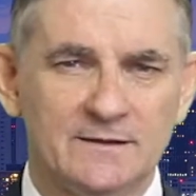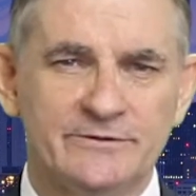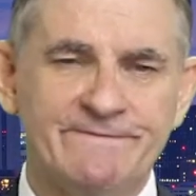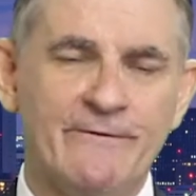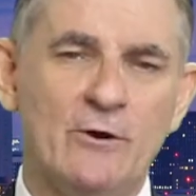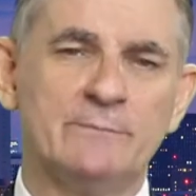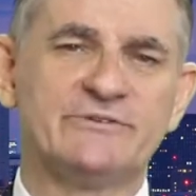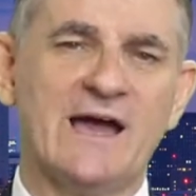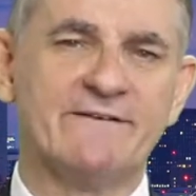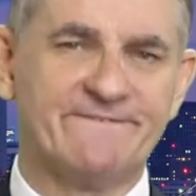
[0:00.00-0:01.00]
The
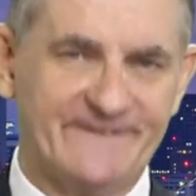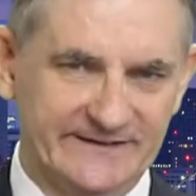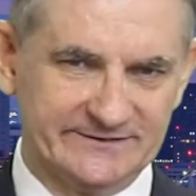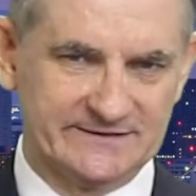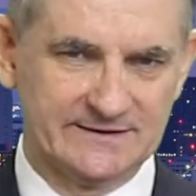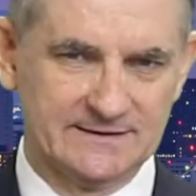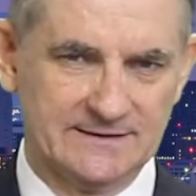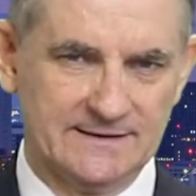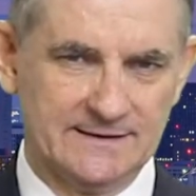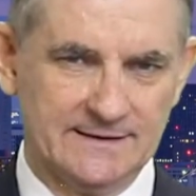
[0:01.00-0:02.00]
forms are fixed
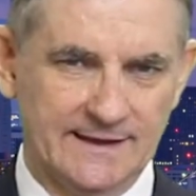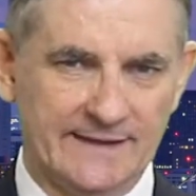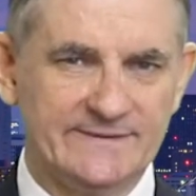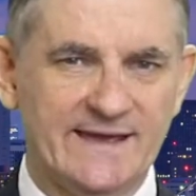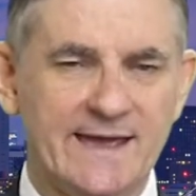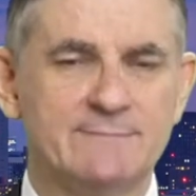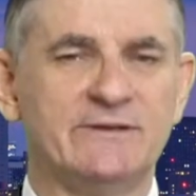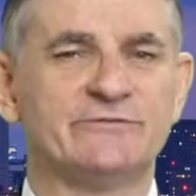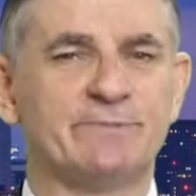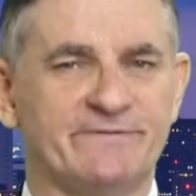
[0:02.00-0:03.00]
and the aim
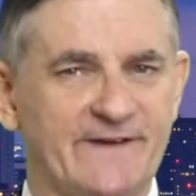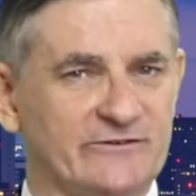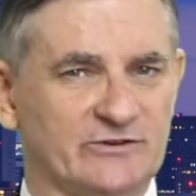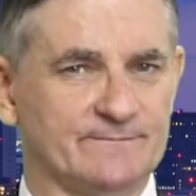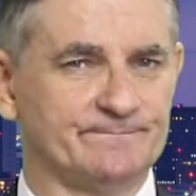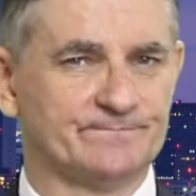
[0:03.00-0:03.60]
is perfection.